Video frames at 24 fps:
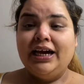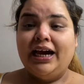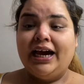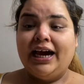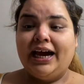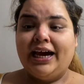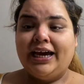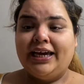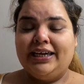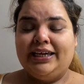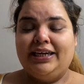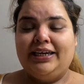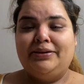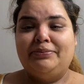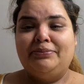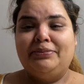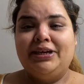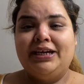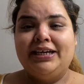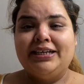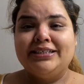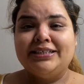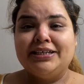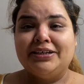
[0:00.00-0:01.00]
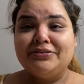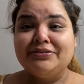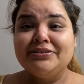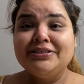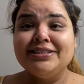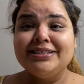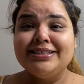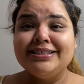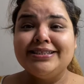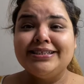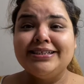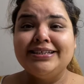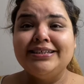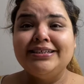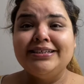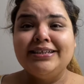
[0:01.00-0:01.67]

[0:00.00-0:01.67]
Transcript: I am a dental assistant